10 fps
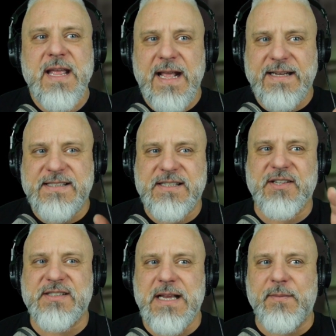It's
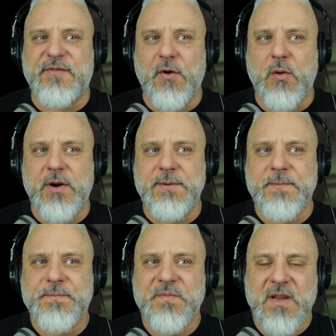still stepped forward.
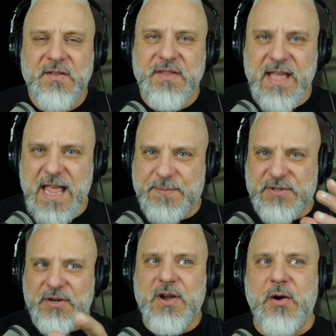The
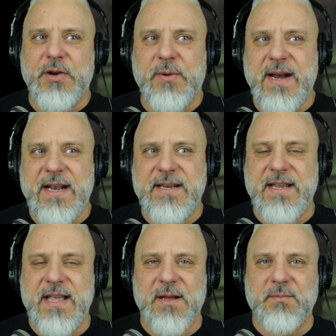hips are going right into
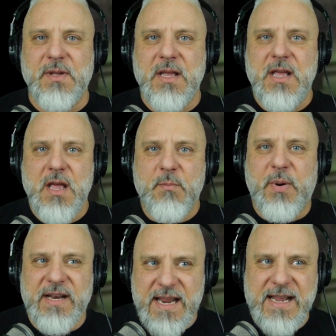him,
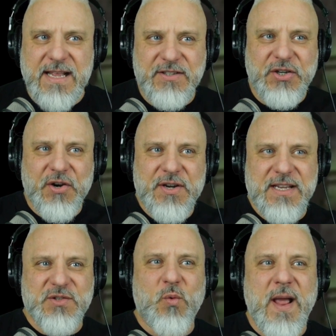but he can turn
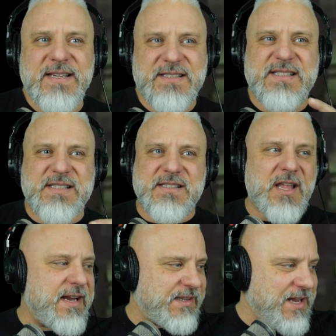his waist
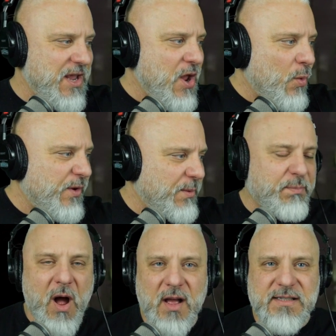slightly with a
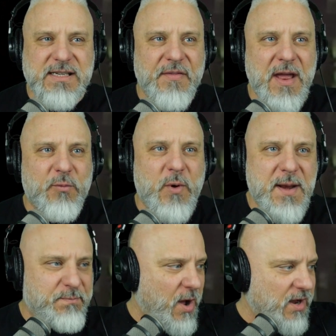bong sao. That
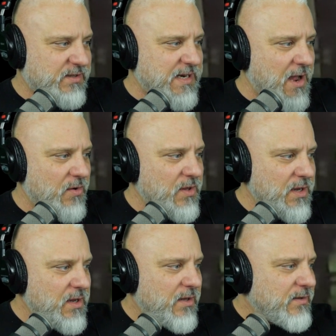right bong sao,
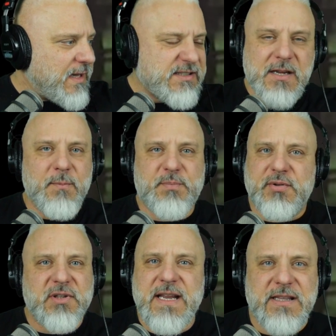that's
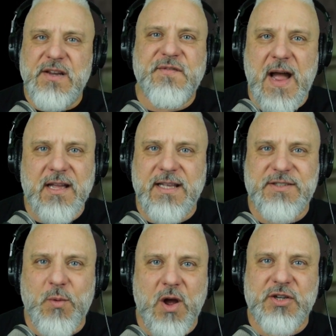completely
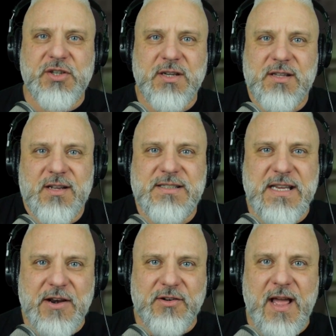violates Wang Shenglong's
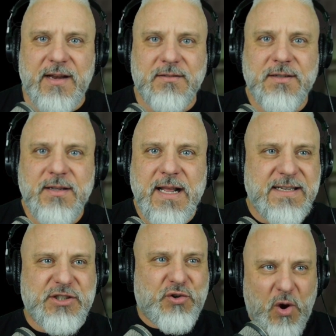center line.
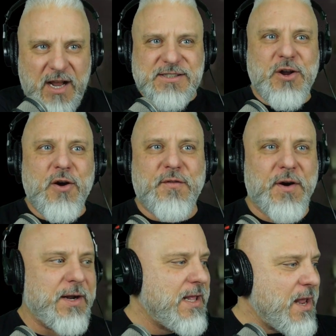It's crossed
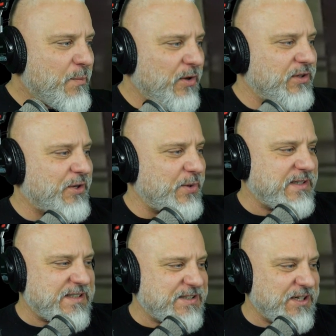over, but look what
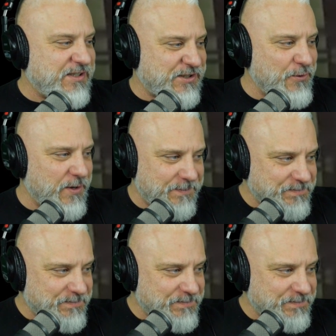it's doing.